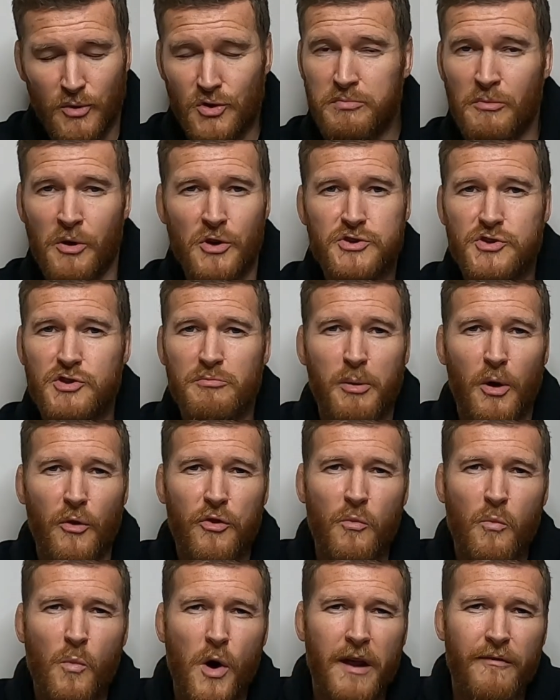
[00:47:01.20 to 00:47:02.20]
much more to the book
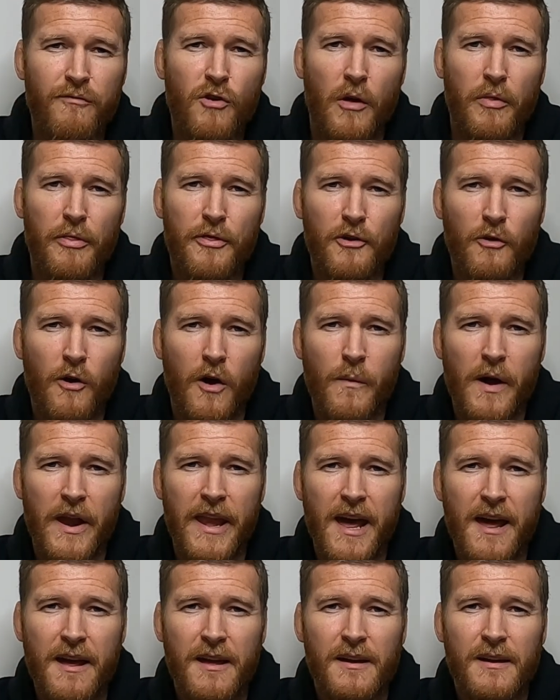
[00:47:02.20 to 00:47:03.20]
than what I've gone through
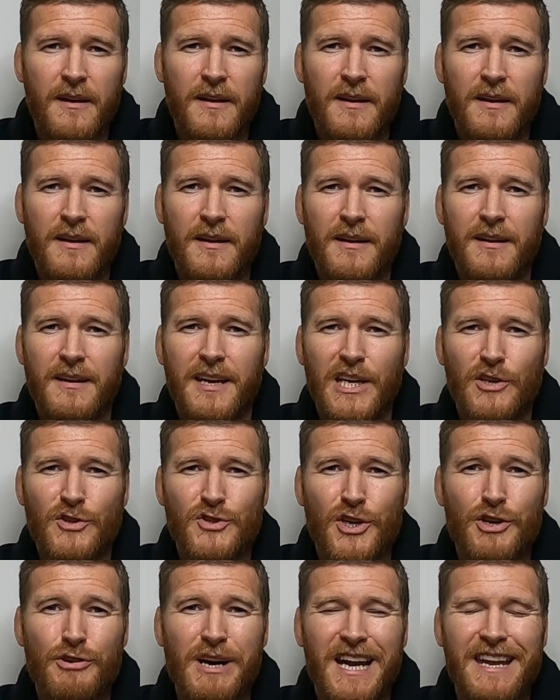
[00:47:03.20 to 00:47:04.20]
already. He does
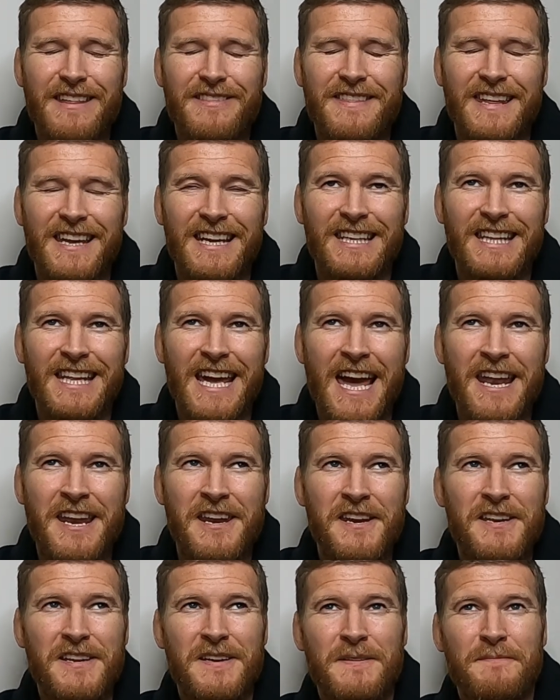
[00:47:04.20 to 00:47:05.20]
a cracking thing at the
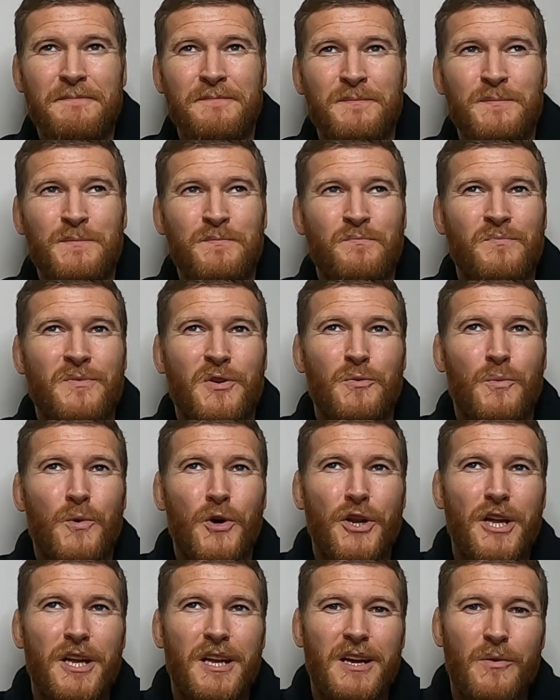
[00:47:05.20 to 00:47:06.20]
end
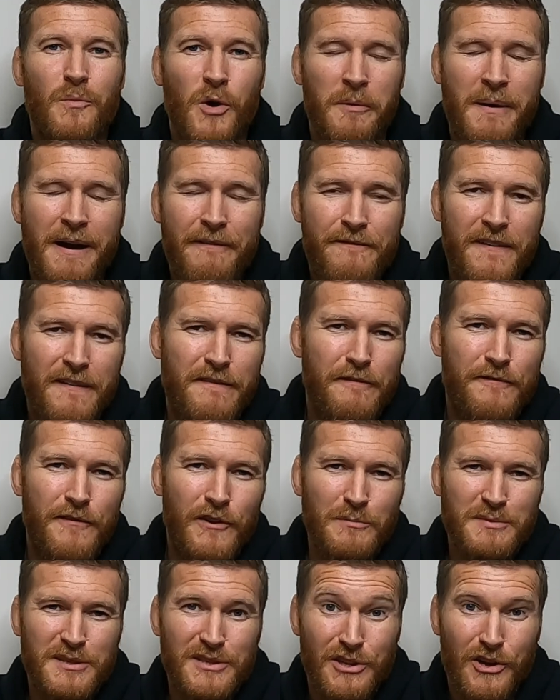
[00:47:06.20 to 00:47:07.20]
where one of my favourite
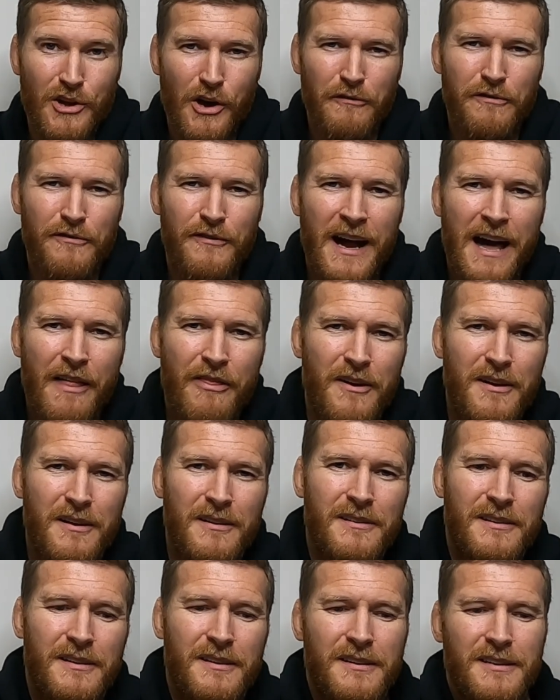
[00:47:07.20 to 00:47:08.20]
films is The Godfather.
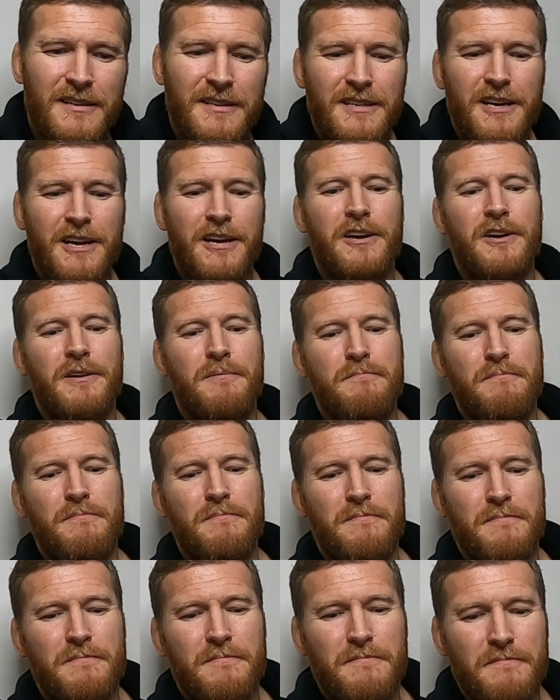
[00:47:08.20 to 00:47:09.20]
And
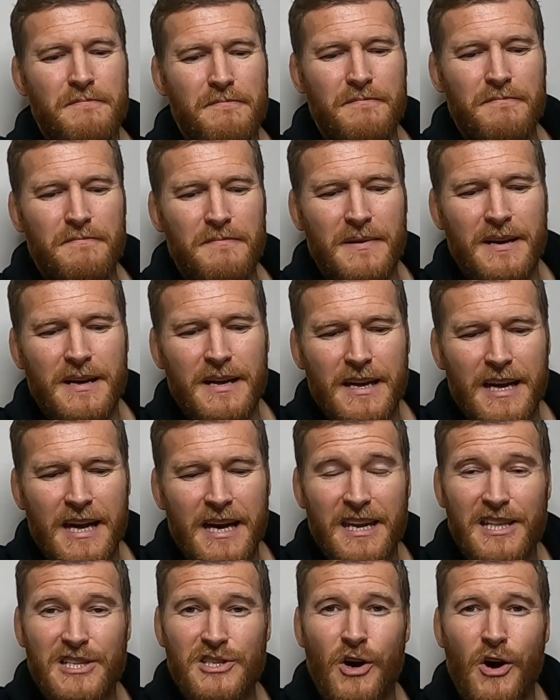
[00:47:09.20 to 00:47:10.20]

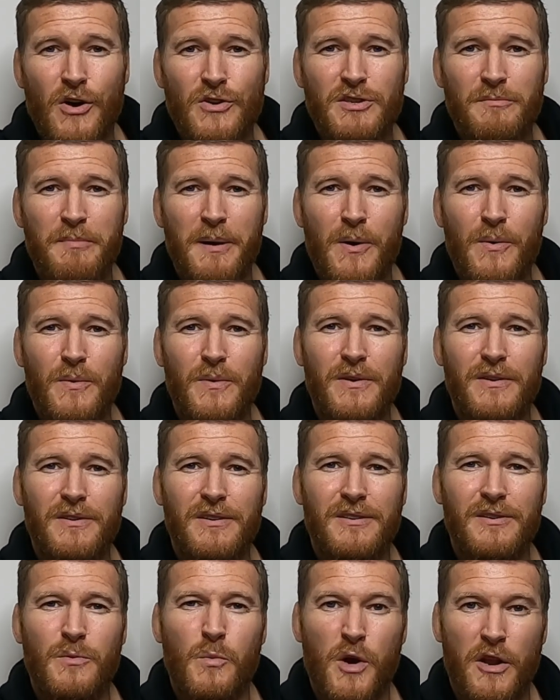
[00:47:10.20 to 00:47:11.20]
he talks about
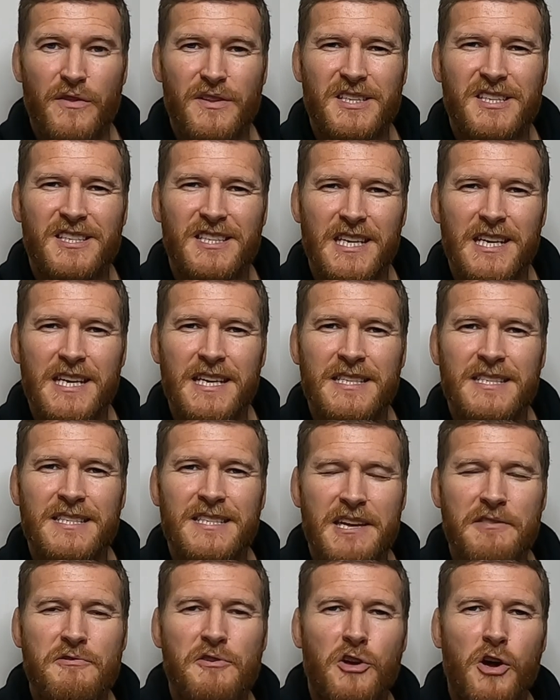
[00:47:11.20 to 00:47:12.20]
one of the scenes
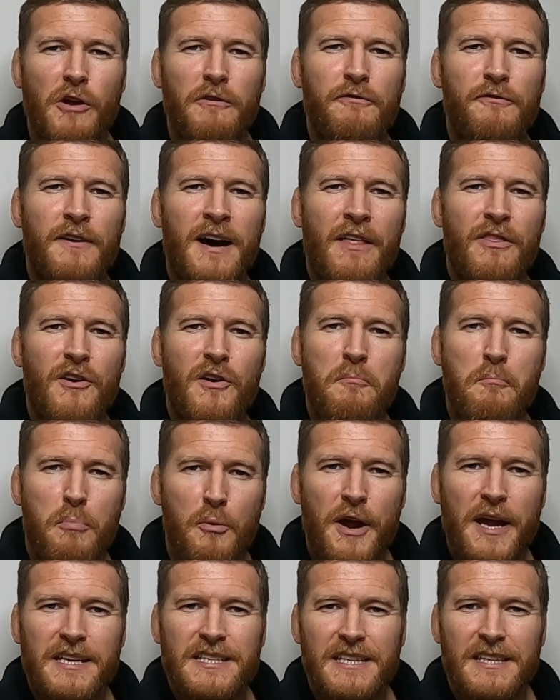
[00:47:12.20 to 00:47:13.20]
in The Godfather and
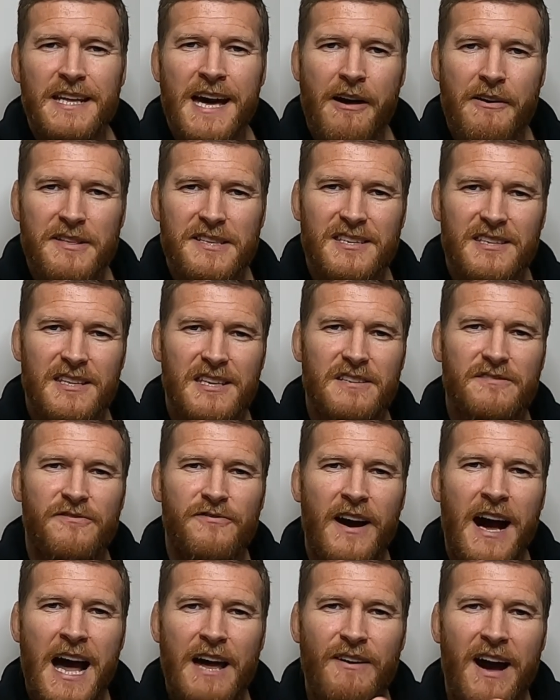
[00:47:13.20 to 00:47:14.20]
breaks it down into these
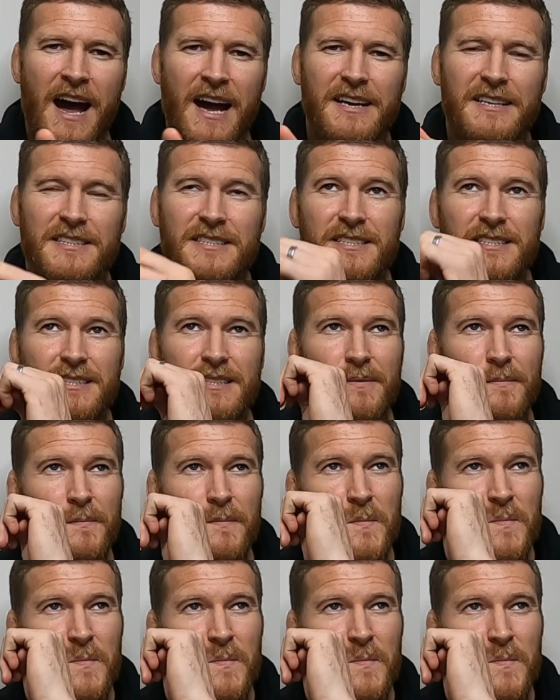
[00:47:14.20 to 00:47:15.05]
five acts.